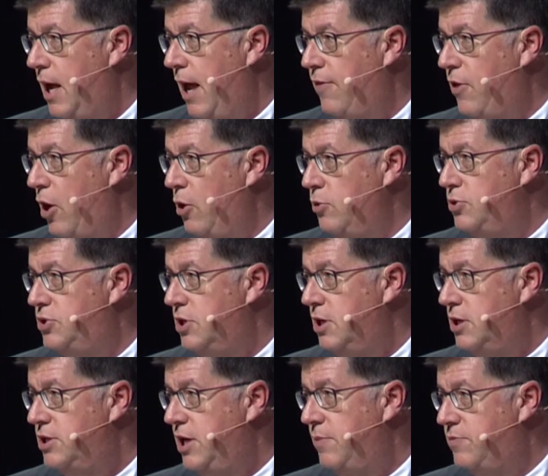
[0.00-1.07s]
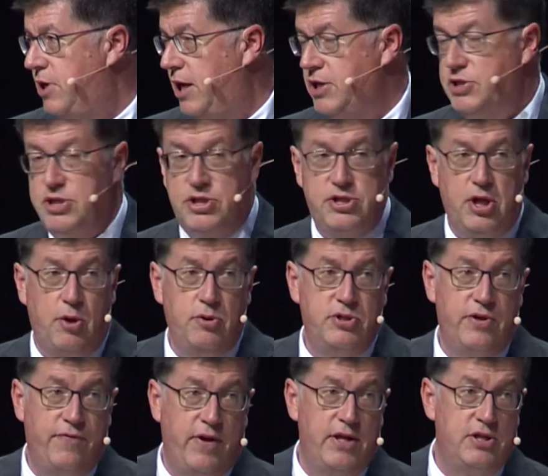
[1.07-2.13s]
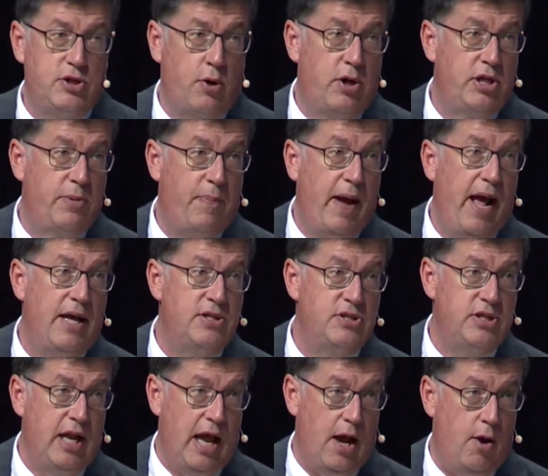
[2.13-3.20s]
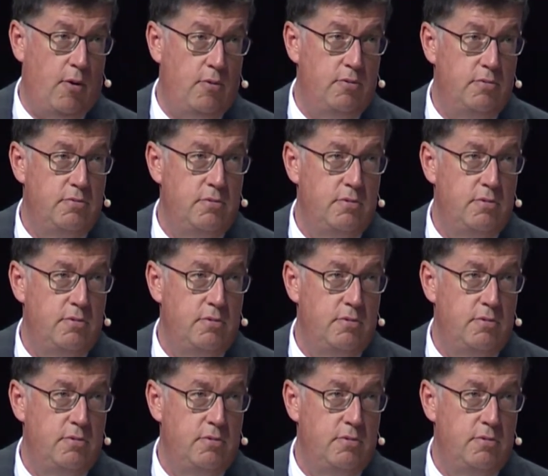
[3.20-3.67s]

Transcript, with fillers: And those temptations, those events are in the past now.